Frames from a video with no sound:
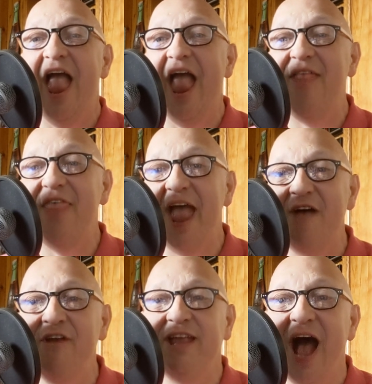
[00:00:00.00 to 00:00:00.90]
And they
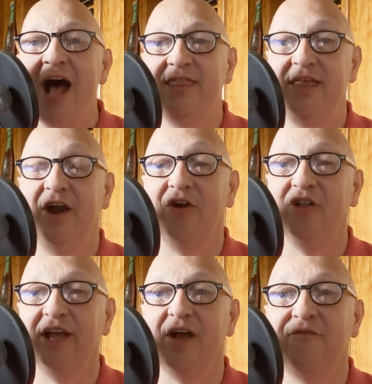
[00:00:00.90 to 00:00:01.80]
haven't gotten there
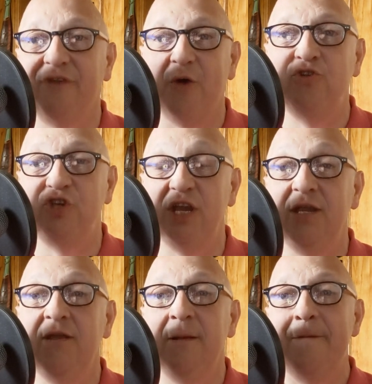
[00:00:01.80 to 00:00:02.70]
like a
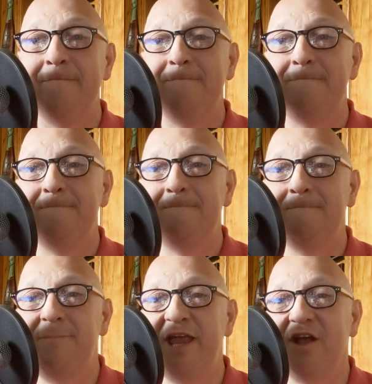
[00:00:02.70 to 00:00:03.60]
Fauci
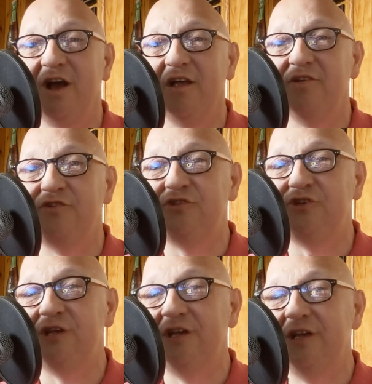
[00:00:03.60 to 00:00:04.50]
because
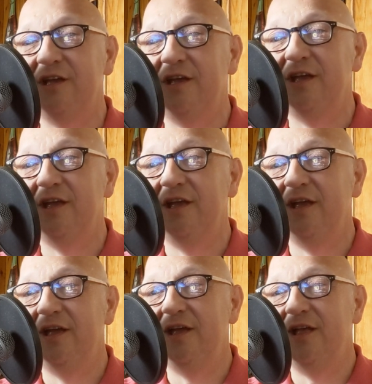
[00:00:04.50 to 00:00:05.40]

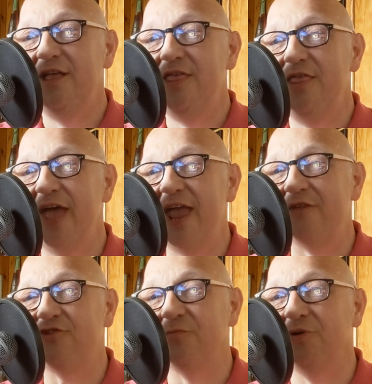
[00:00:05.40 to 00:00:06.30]
they
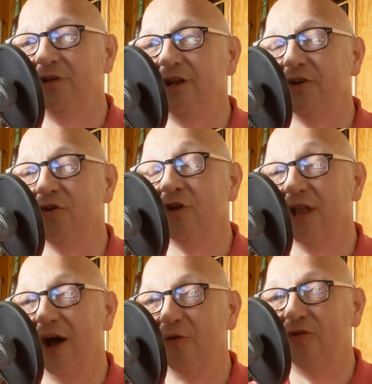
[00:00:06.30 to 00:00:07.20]
have some political
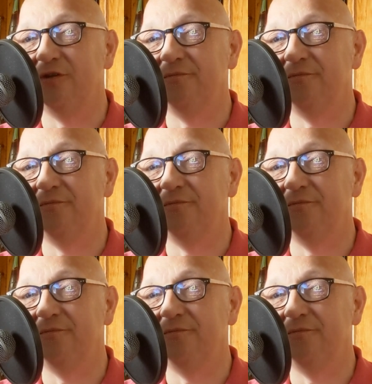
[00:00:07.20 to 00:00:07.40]
clout.